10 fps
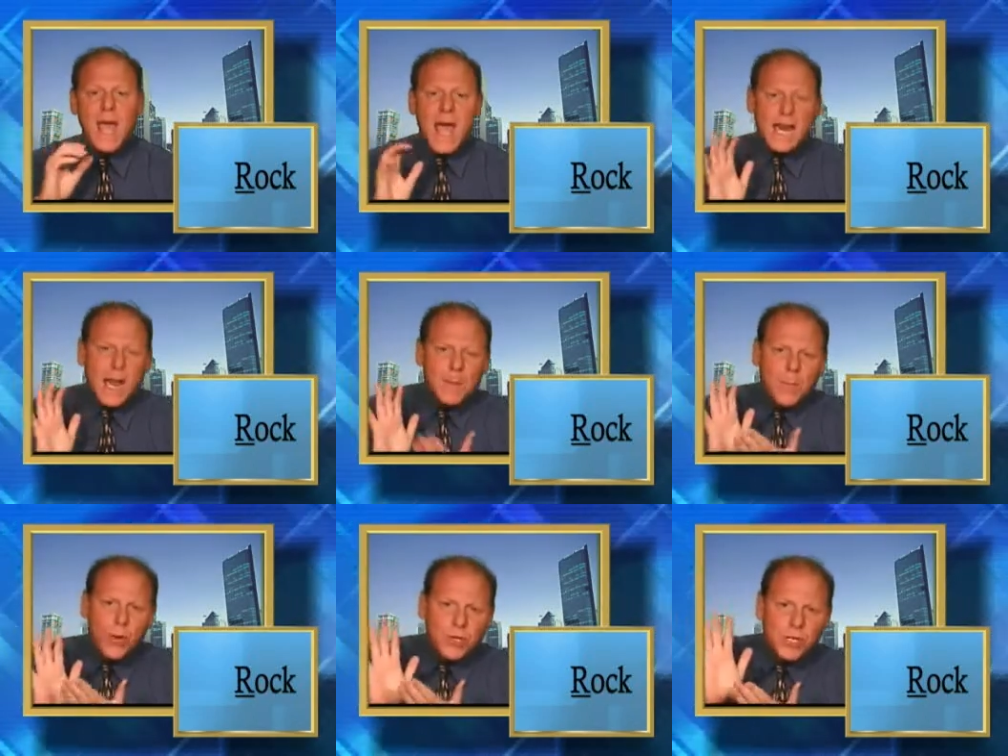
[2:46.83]
and I
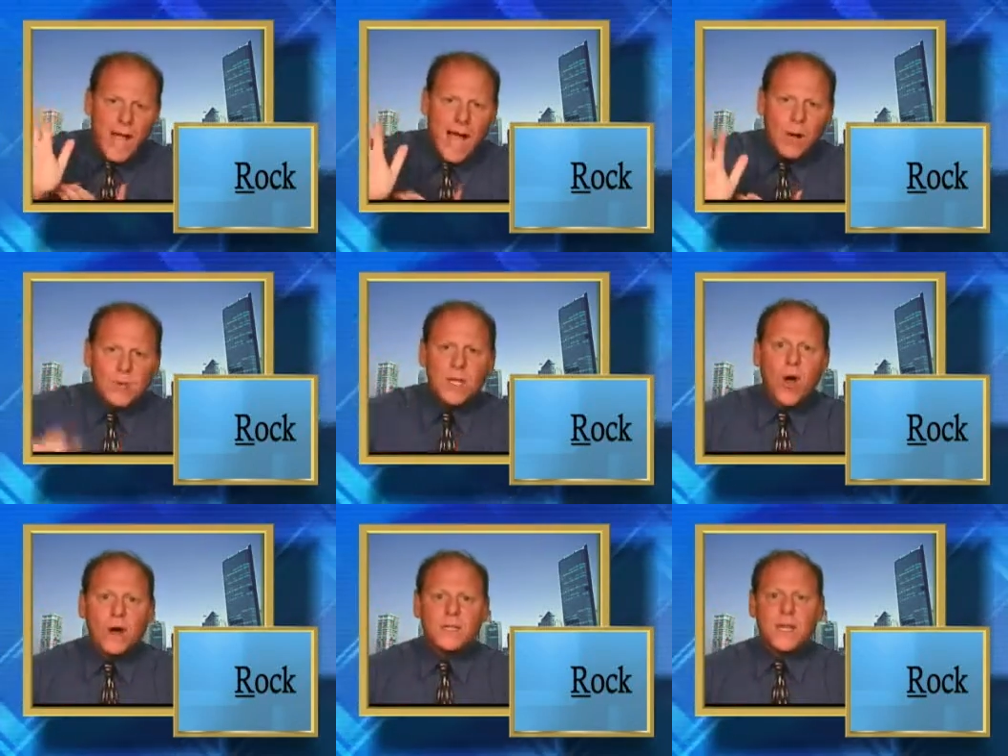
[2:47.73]
push out the
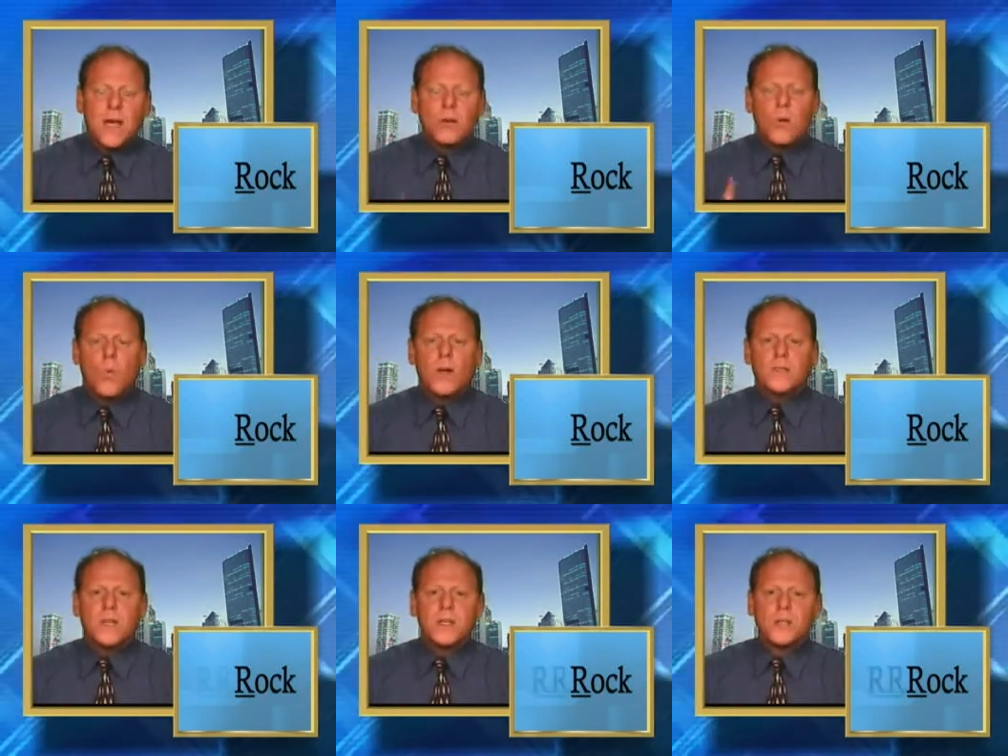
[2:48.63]
R sound.
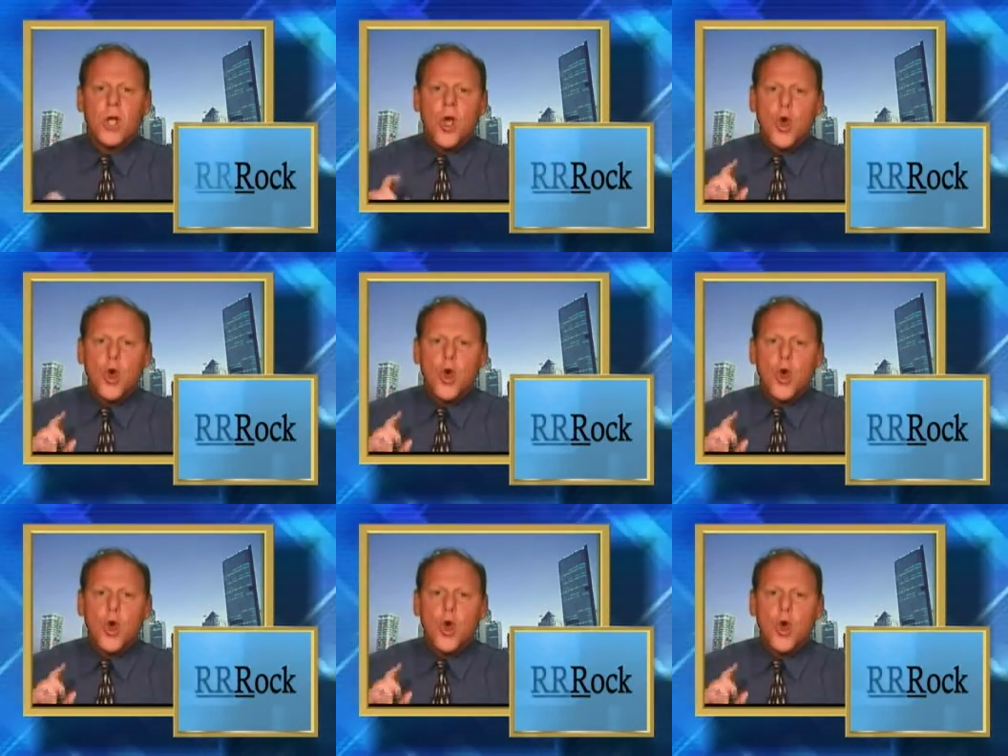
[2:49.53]
Watch this.